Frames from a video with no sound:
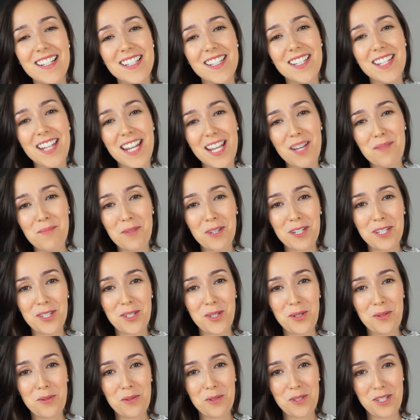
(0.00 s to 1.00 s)
Today I'm going to
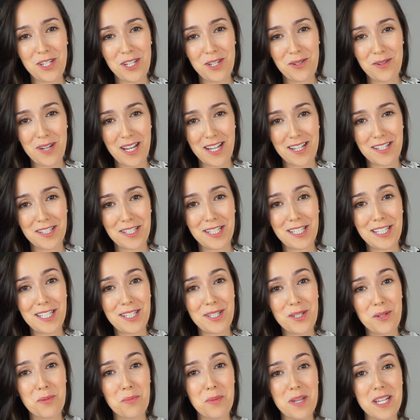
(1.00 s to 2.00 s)
talk to you guys a
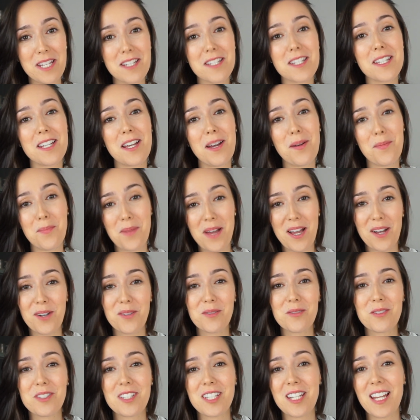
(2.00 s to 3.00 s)
little bit
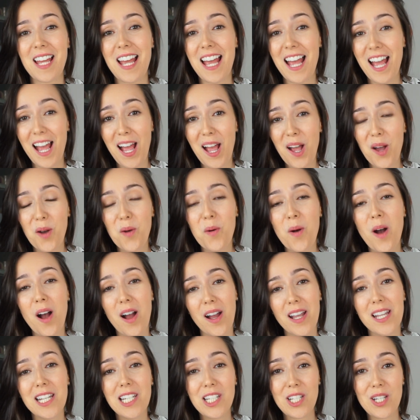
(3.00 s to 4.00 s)
about how
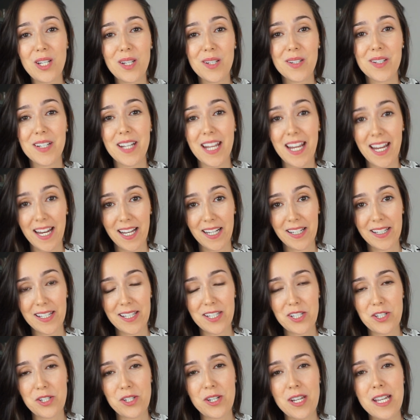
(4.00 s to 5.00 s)
I learned
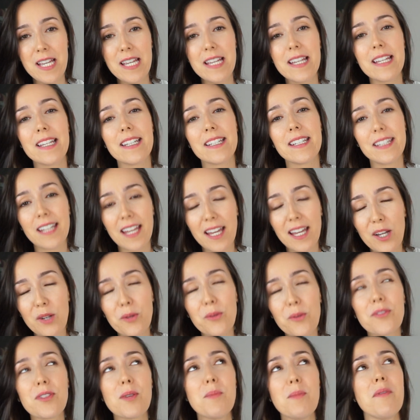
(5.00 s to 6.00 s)
English. Now,
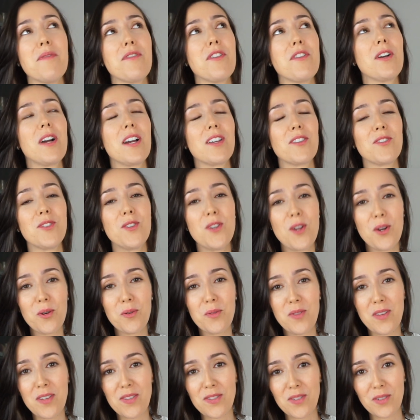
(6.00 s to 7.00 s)
some of you guys know
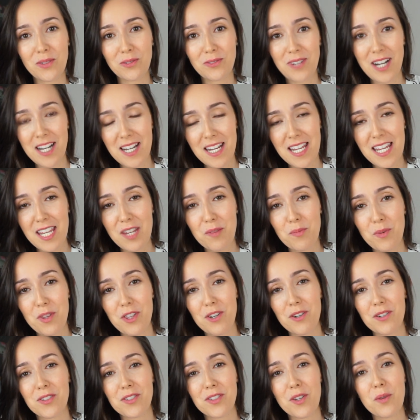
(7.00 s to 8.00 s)
this already, but
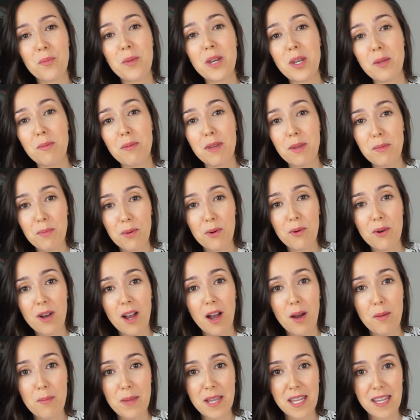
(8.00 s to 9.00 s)
there are so many people
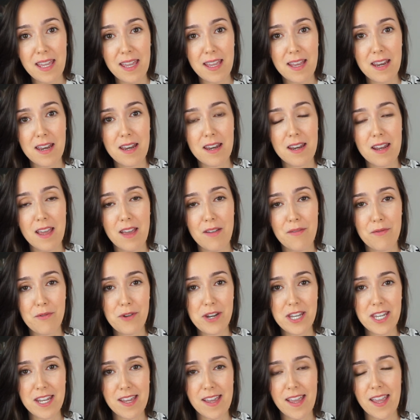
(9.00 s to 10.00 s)
coming in every
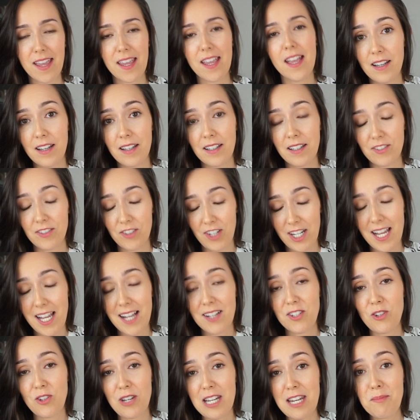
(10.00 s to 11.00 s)
day, and I
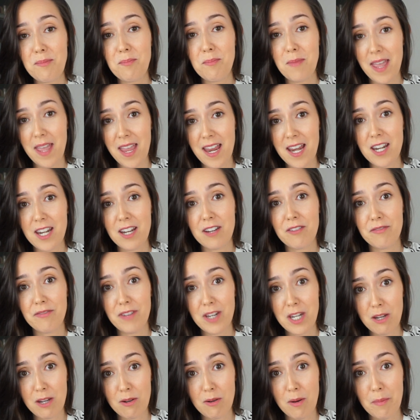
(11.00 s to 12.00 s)
actually made a
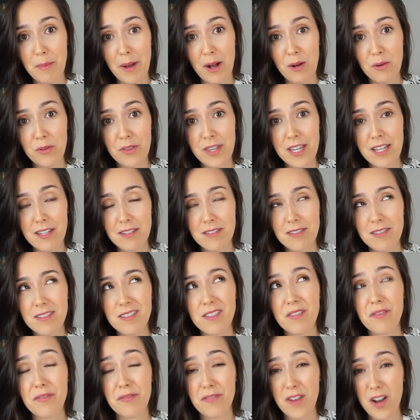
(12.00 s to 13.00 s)
video about
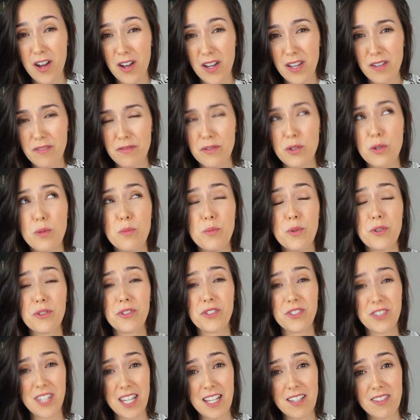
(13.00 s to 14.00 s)
this 5,
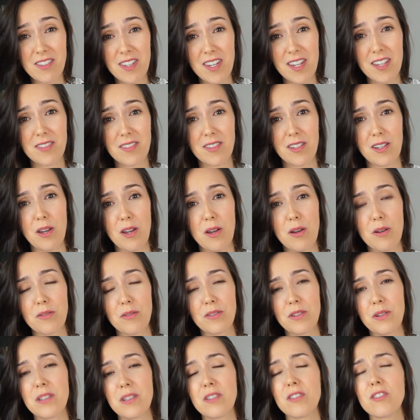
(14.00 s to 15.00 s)
almost 6 years ago,
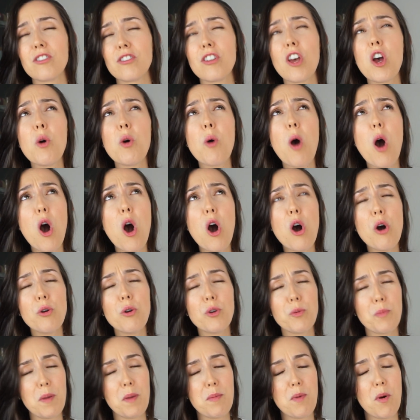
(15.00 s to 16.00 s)
so it's so
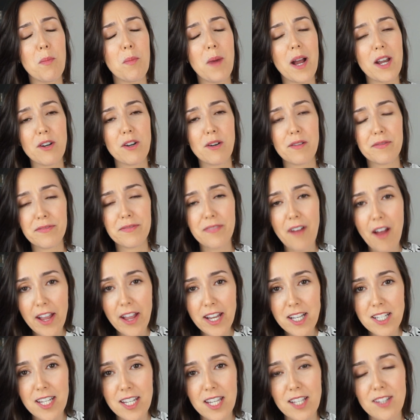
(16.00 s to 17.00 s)
old, people might not
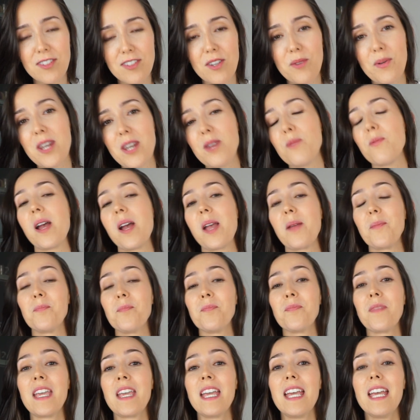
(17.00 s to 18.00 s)
find it. So anyway,
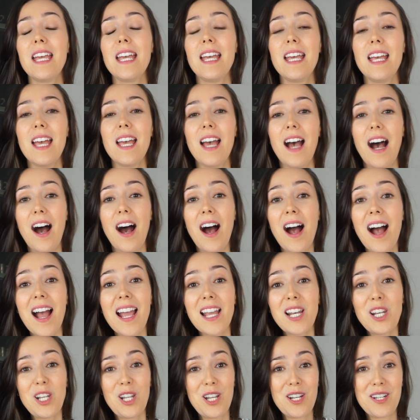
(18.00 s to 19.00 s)
I
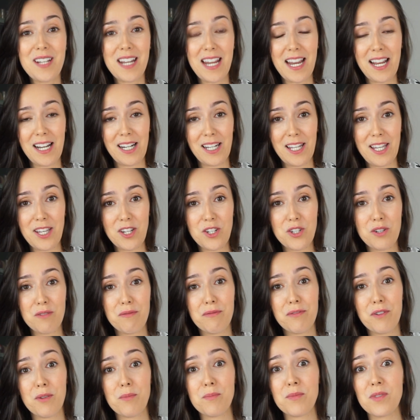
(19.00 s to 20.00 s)
learned English
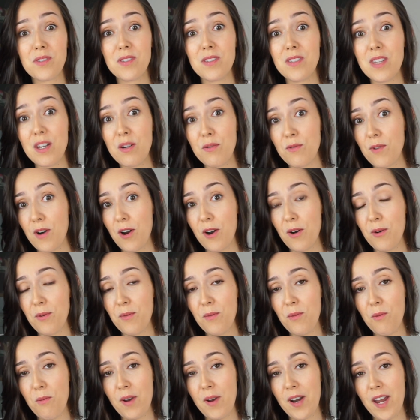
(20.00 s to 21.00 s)
from zero
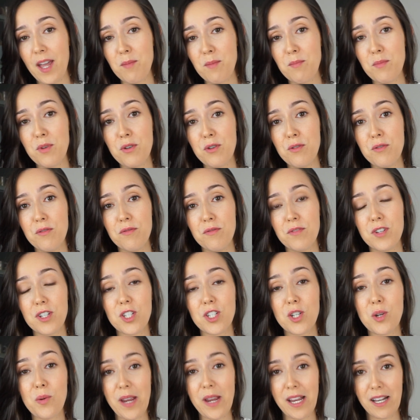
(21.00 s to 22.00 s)
when I moved
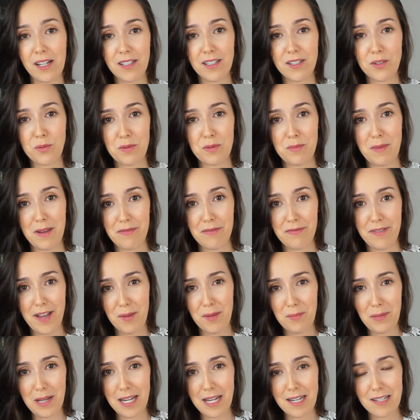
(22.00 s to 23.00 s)
to England with my
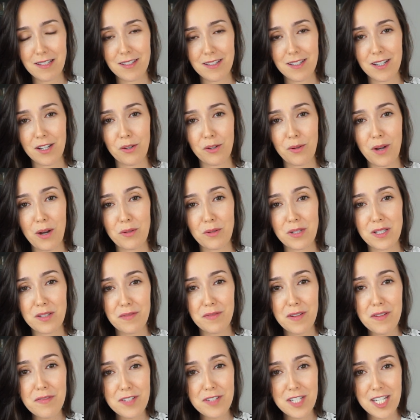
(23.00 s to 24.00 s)
family. So I was
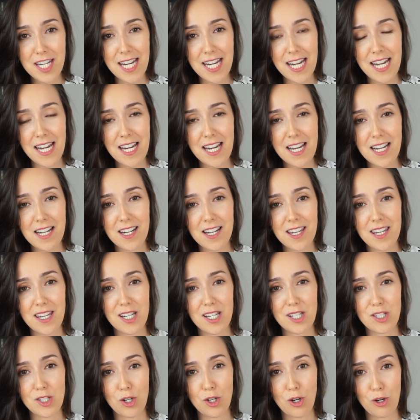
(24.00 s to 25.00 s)
15
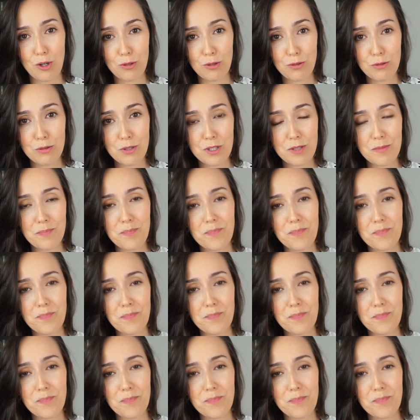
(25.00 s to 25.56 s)
years old.